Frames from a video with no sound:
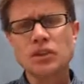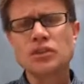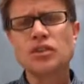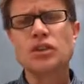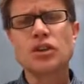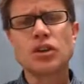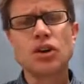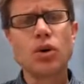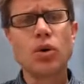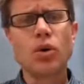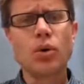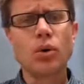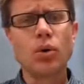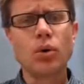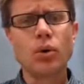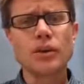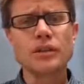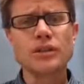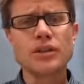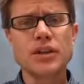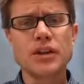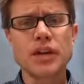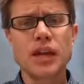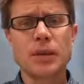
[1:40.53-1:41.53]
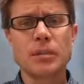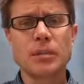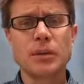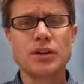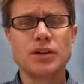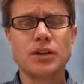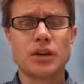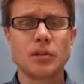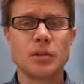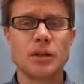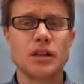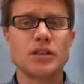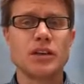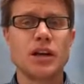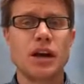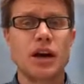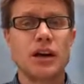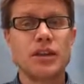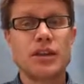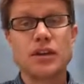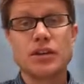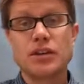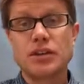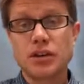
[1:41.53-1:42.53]
is it holds the epidermis
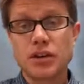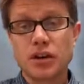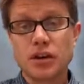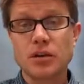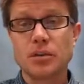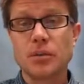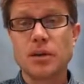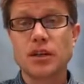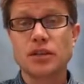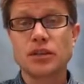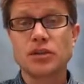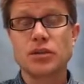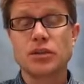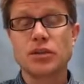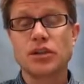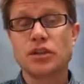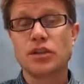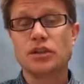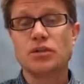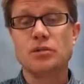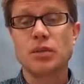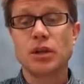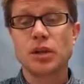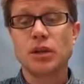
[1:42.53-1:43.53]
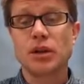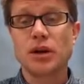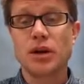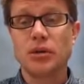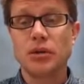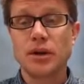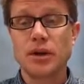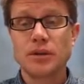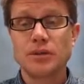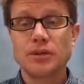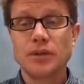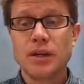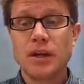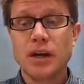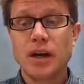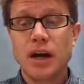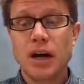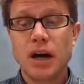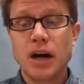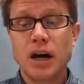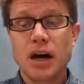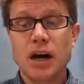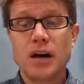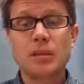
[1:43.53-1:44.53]
on the dermis, which is below it.
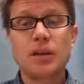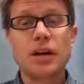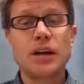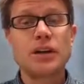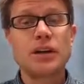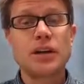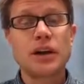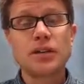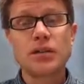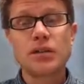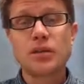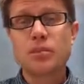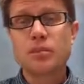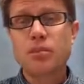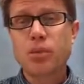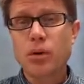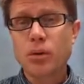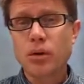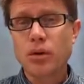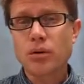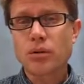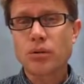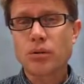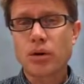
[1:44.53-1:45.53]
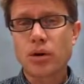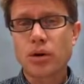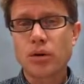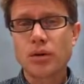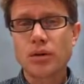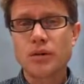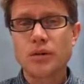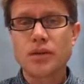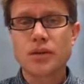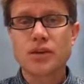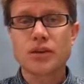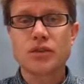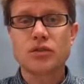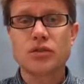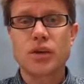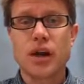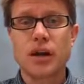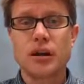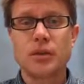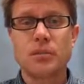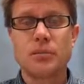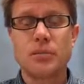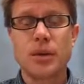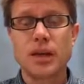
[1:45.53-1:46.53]
Another important role of the
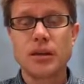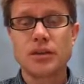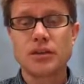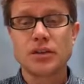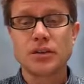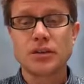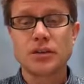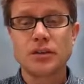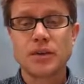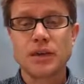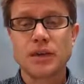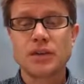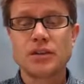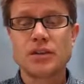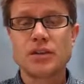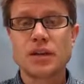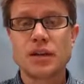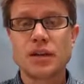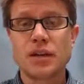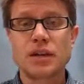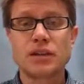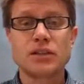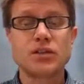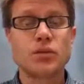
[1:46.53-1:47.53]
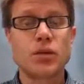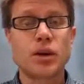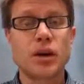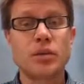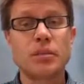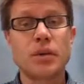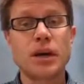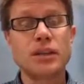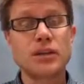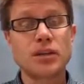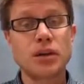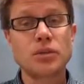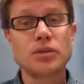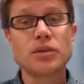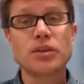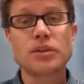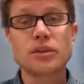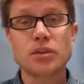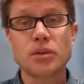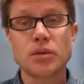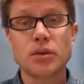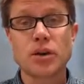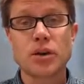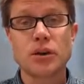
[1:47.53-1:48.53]
stratum basal is that it's where
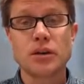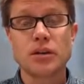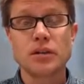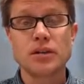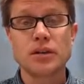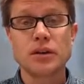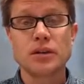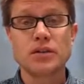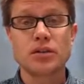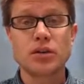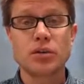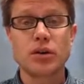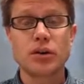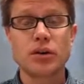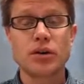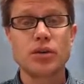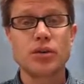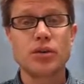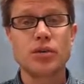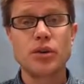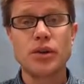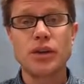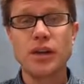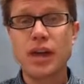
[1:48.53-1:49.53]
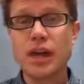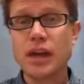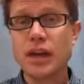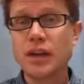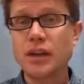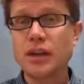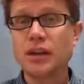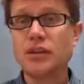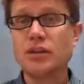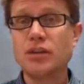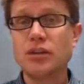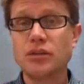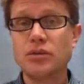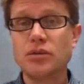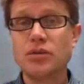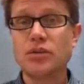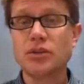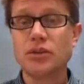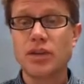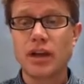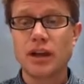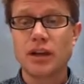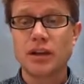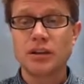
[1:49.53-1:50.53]
mitosis occurs. And so we're creating new
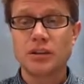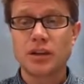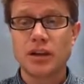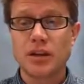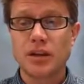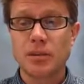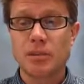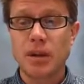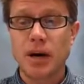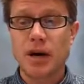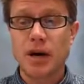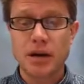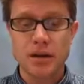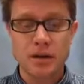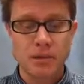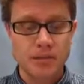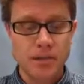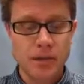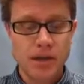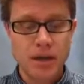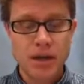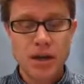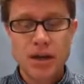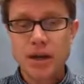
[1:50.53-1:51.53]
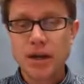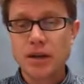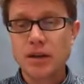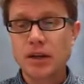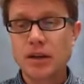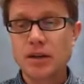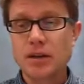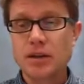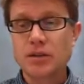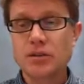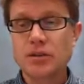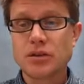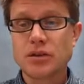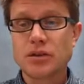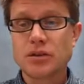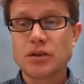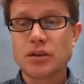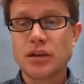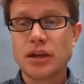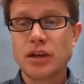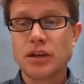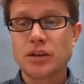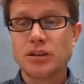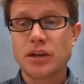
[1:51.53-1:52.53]
cells on the bottom, and then those new
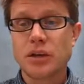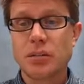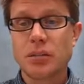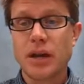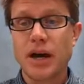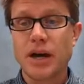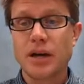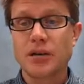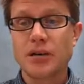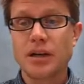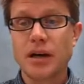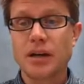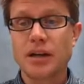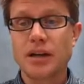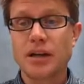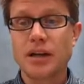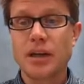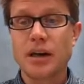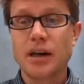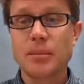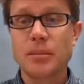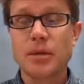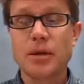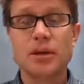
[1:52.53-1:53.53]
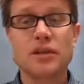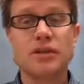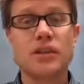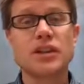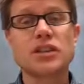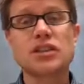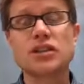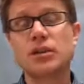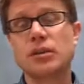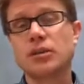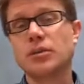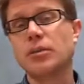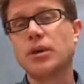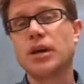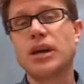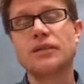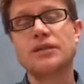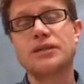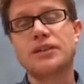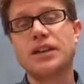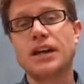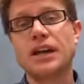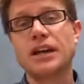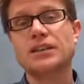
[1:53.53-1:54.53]
cells are migrating up, and eventually we
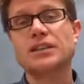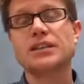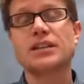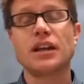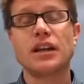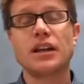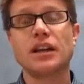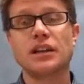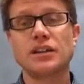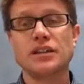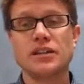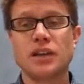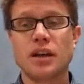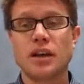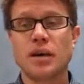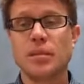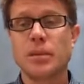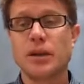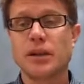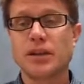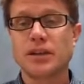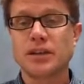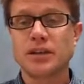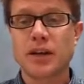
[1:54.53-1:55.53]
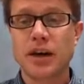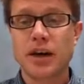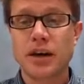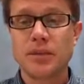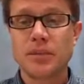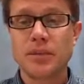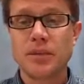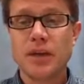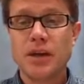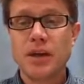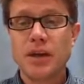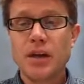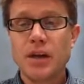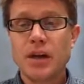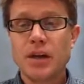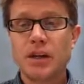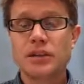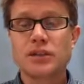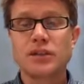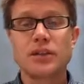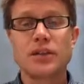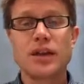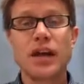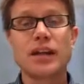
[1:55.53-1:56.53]
have dead cells up on the top.
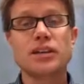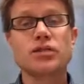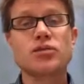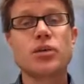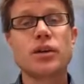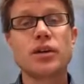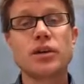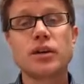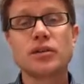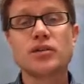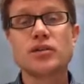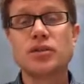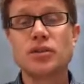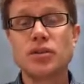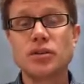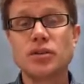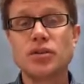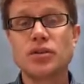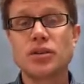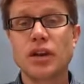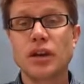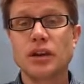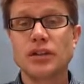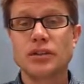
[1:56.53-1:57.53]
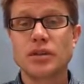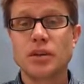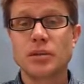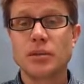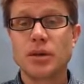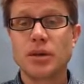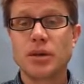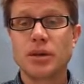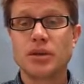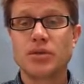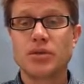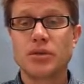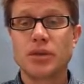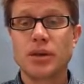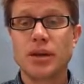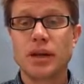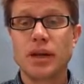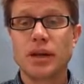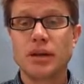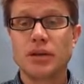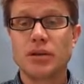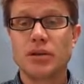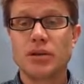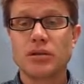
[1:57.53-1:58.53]
And so that's where those new cells are being
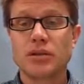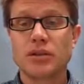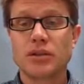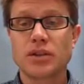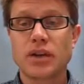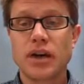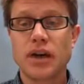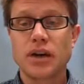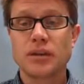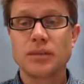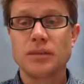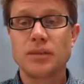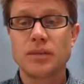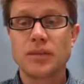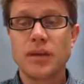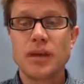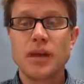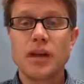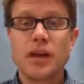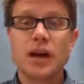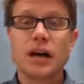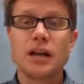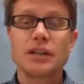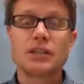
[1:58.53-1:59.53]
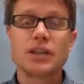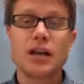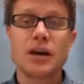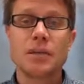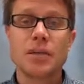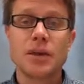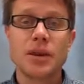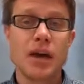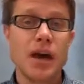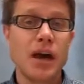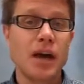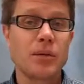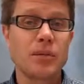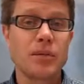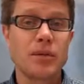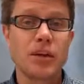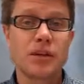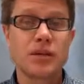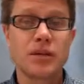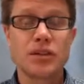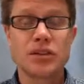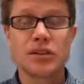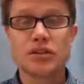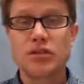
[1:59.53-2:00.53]
created over time. On top of that, we
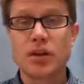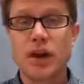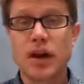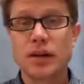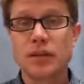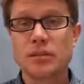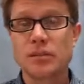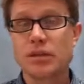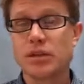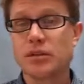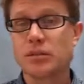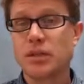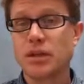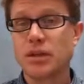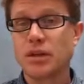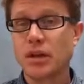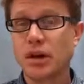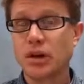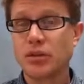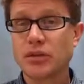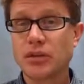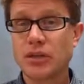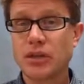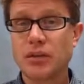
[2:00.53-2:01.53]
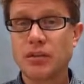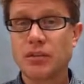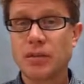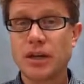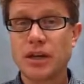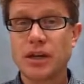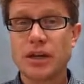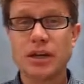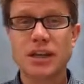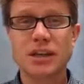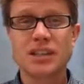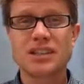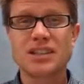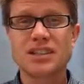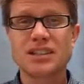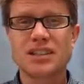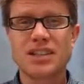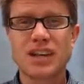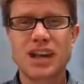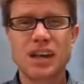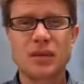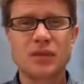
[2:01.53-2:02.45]
have the stratum spinosum, and it gets its